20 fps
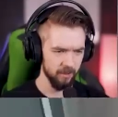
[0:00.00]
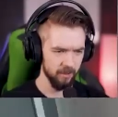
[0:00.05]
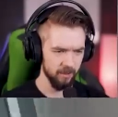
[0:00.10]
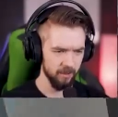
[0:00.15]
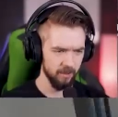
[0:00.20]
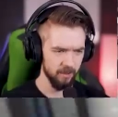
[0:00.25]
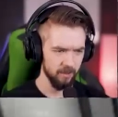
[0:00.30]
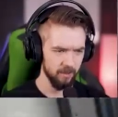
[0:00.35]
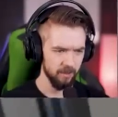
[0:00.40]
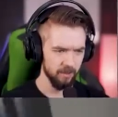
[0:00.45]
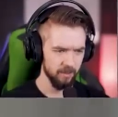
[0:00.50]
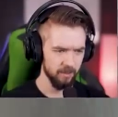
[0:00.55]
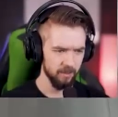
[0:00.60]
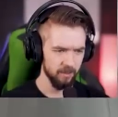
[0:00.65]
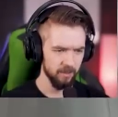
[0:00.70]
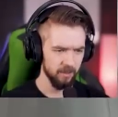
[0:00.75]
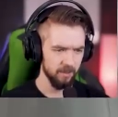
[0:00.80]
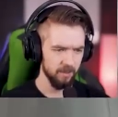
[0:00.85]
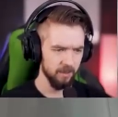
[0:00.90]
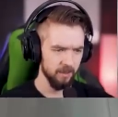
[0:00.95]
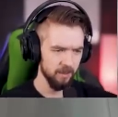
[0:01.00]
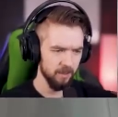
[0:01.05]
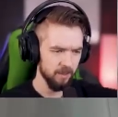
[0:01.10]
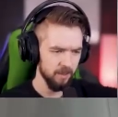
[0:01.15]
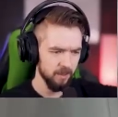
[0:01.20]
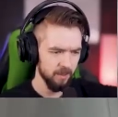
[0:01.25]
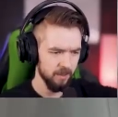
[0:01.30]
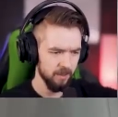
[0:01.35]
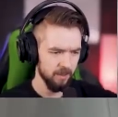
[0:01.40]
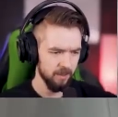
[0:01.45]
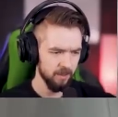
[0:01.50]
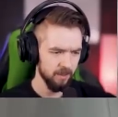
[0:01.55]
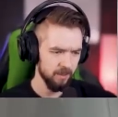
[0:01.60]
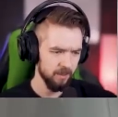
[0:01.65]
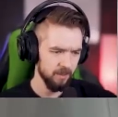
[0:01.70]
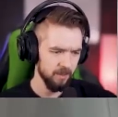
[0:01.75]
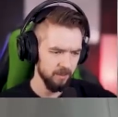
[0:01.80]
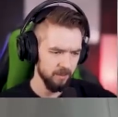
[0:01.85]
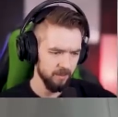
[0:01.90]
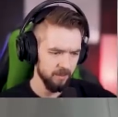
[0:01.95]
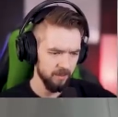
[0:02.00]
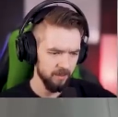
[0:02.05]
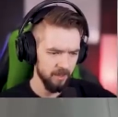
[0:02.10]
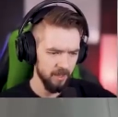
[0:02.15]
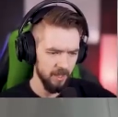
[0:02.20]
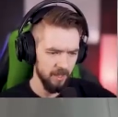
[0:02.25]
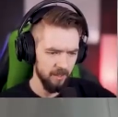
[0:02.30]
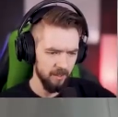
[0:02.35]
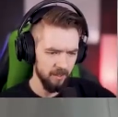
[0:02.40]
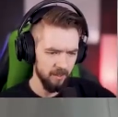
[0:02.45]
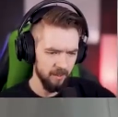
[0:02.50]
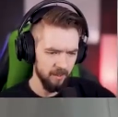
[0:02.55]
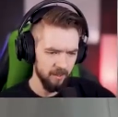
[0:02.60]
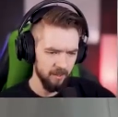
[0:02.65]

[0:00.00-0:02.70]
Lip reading: Nothing is said.